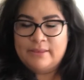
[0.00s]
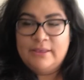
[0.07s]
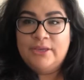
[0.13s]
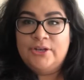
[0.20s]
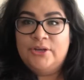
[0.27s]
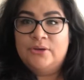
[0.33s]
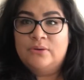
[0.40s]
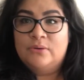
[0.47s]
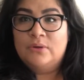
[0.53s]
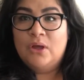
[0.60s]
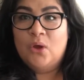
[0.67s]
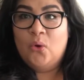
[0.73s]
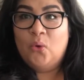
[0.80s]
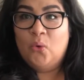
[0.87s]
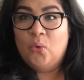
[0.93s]
you know,
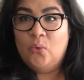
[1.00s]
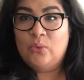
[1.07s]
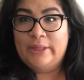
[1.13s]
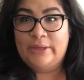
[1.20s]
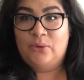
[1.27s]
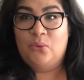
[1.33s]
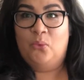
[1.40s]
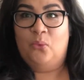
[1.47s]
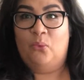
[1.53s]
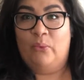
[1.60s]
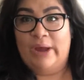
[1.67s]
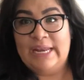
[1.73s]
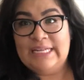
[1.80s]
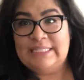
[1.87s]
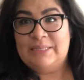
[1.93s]
like
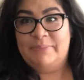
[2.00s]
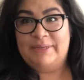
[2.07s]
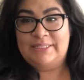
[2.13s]
when is the